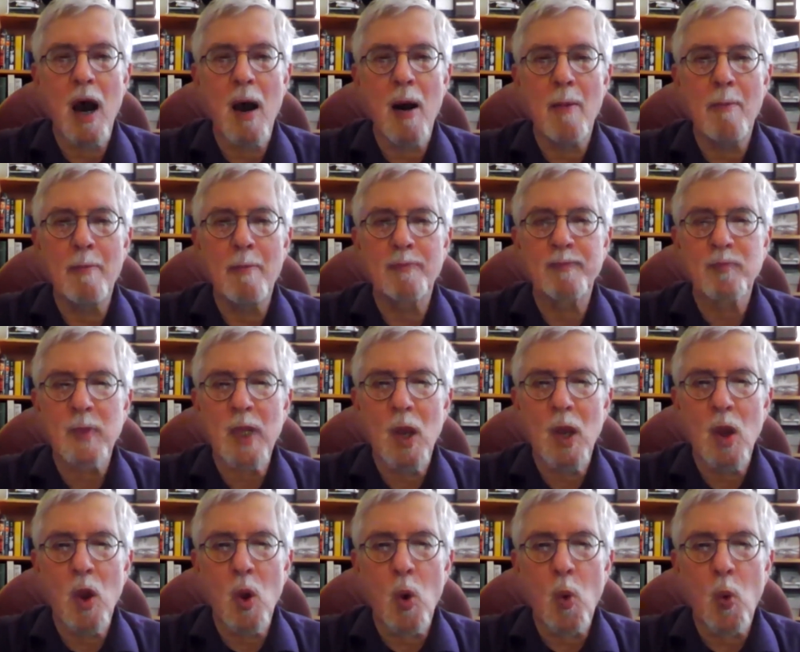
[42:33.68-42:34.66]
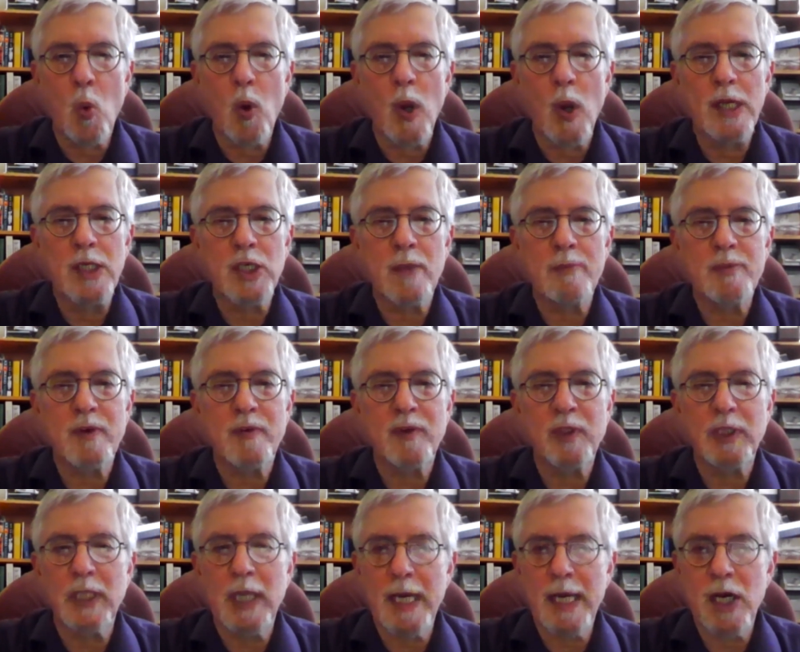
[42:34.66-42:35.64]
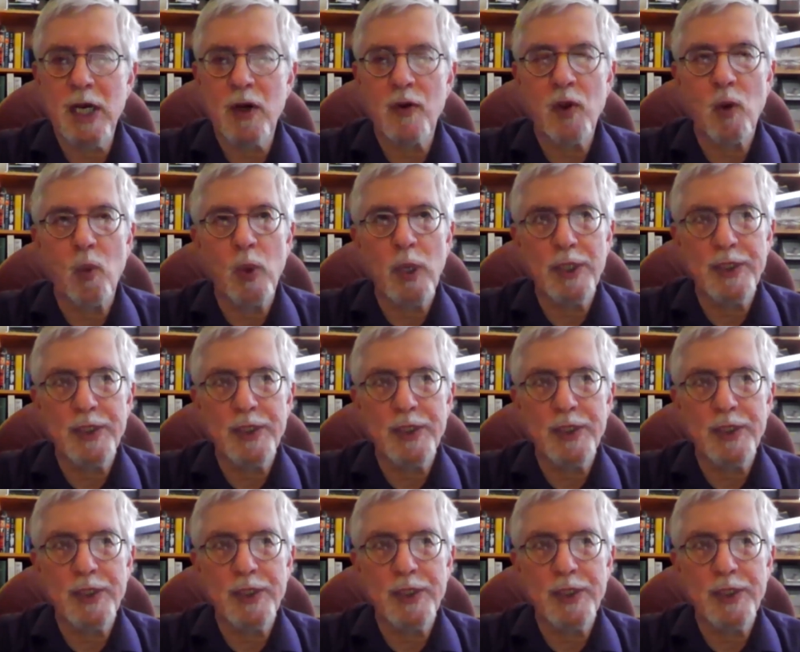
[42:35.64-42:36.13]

In terms of later,